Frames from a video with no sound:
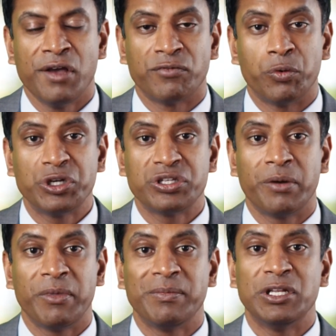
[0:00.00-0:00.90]
for which there
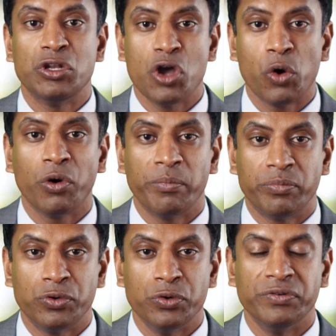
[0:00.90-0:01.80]
may be no
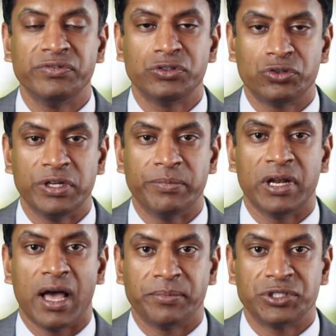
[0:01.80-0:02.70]
approved
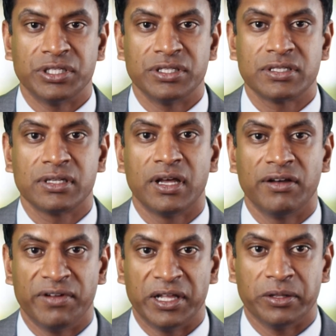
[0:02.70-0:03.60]
treatment options
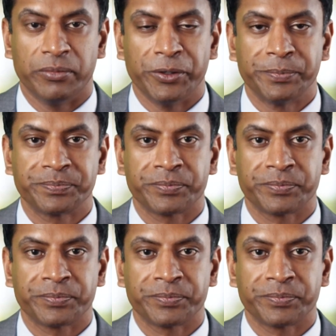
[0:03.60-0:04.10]
available.